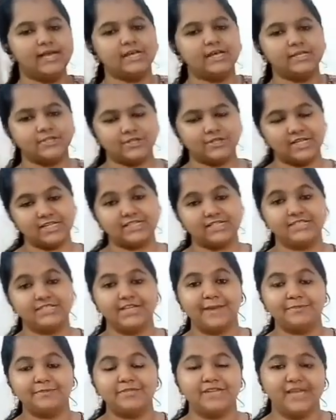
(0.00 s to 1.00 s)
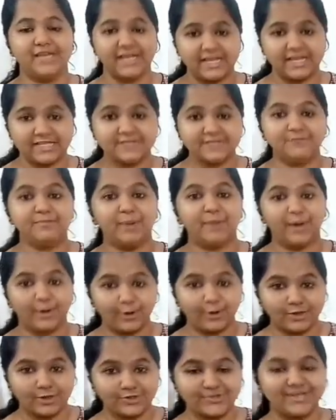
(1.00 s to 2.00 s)
So that's chapter 8 of
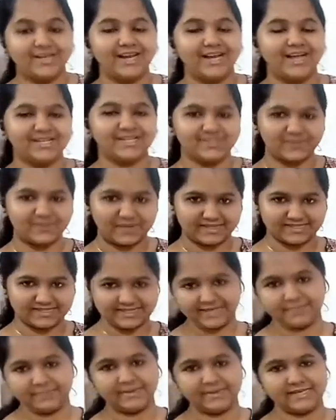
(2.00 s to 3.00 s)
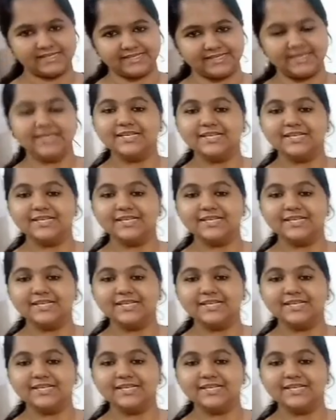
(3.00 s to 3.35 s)
Biology class 12 CBSE.